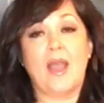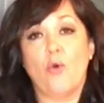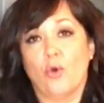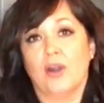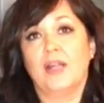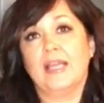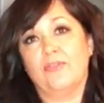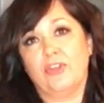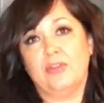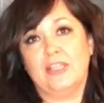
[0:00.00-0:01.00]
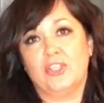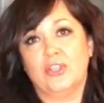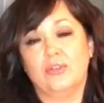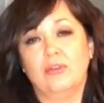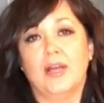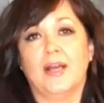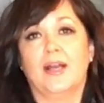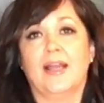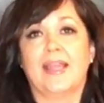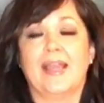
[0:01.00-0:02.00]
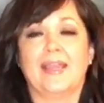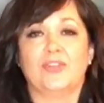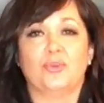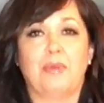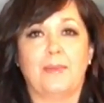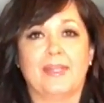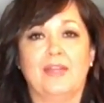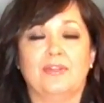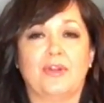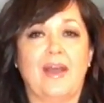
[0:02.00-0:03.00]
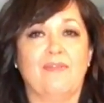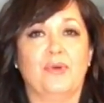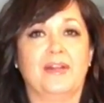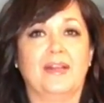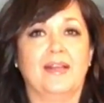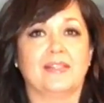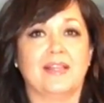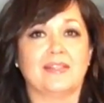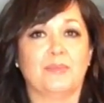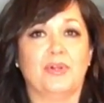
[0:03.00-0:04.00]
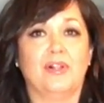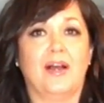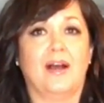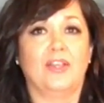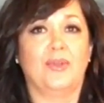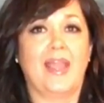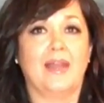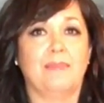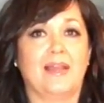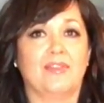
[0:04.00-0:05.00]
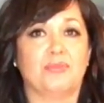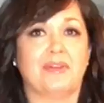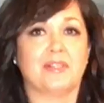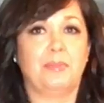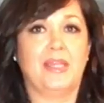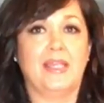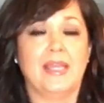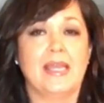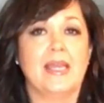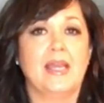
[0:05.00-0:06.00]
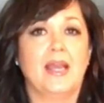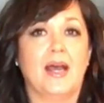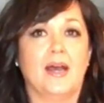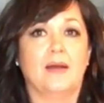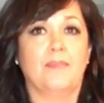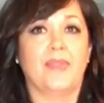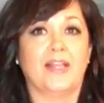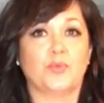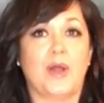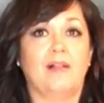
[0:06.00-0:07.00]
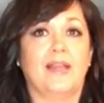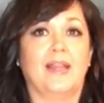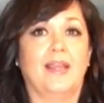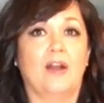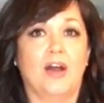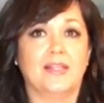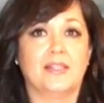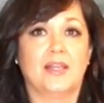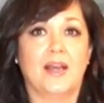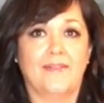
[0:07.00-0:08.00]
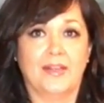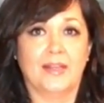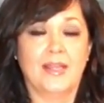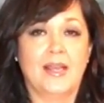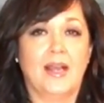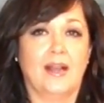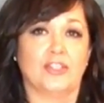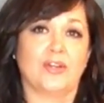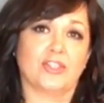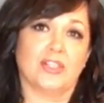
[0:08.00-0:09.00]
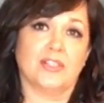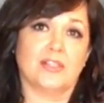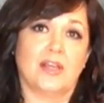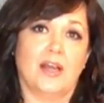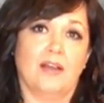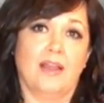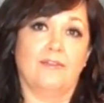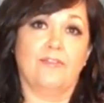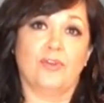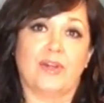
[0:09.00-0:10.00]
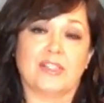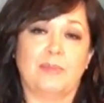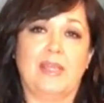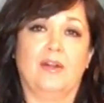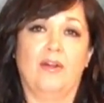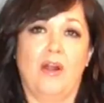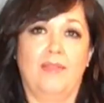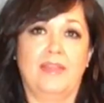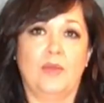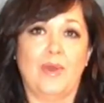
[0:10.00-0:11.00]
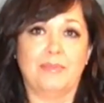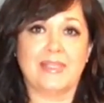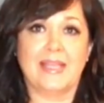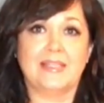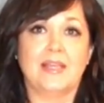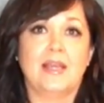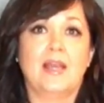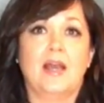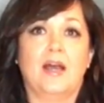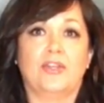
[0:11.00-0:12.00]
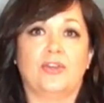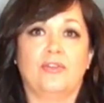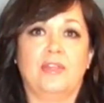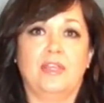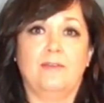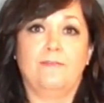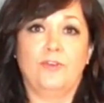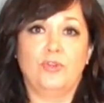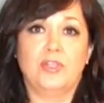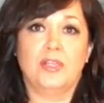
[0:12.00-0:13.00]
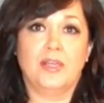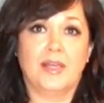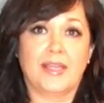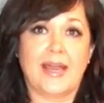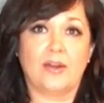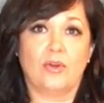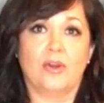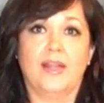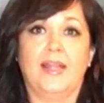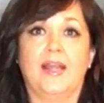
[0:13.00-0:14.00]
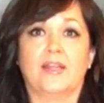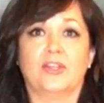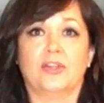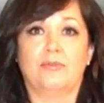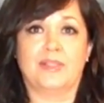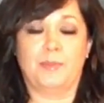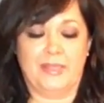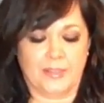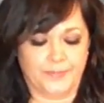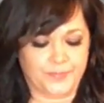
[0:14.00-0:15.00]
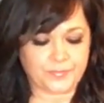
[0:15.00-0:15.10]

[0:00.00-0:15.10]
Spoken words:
Or if you need to and can't get to a barbecue or don't have one accessible, you can make this recipe as well in a hot oven. Instructions and full recipe are on the website under the food category under recipes.